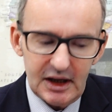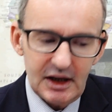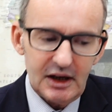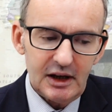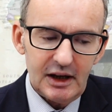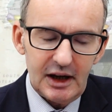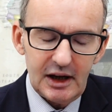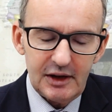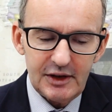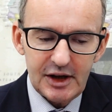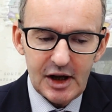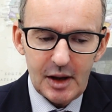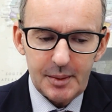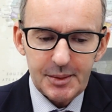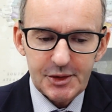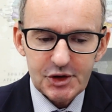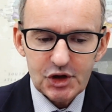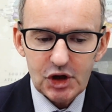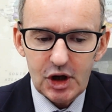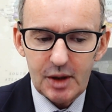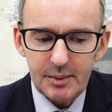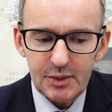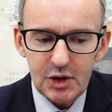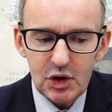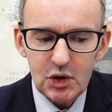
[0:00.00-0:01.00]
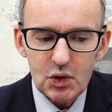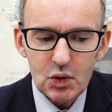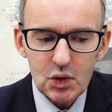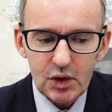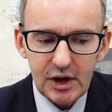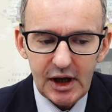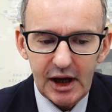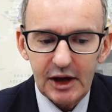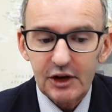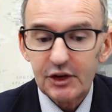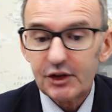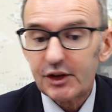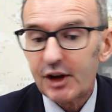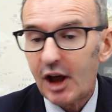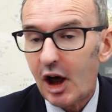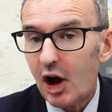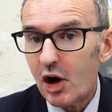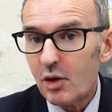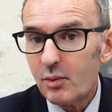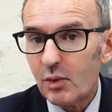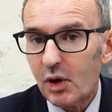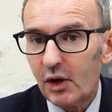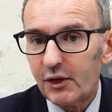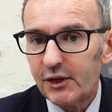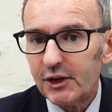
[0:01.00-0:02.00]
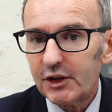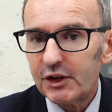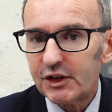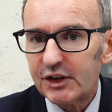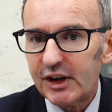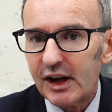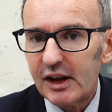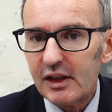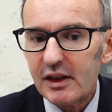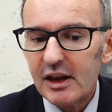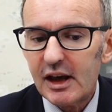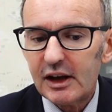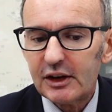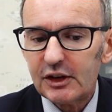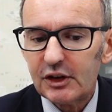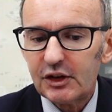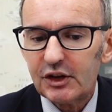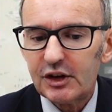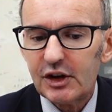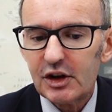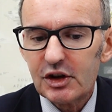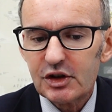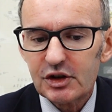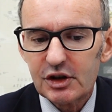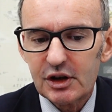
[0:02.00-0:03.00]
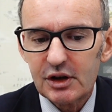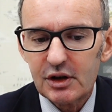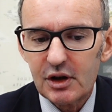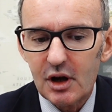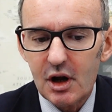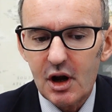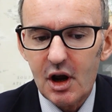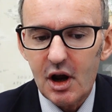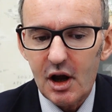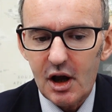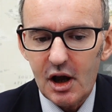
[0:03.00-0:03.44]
In the Upper Tribunal case, the Home Office sent their decision